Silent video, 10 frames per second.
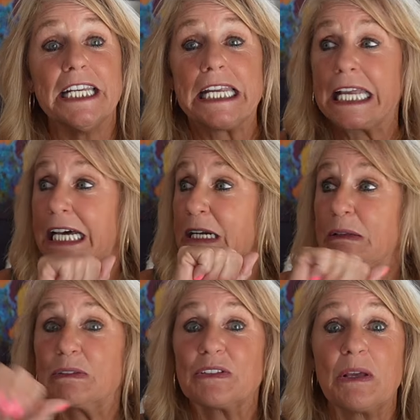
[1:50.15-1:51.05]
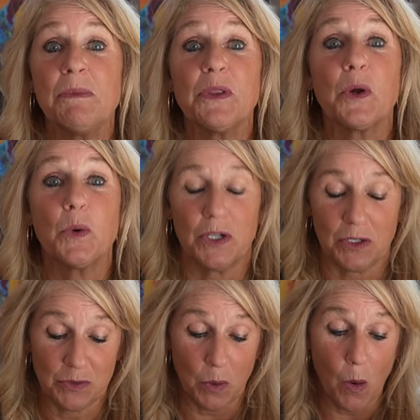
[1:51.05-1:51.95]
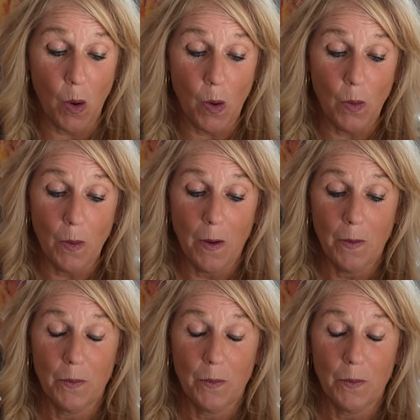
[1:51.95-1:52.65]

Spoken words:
You got some of the quirks all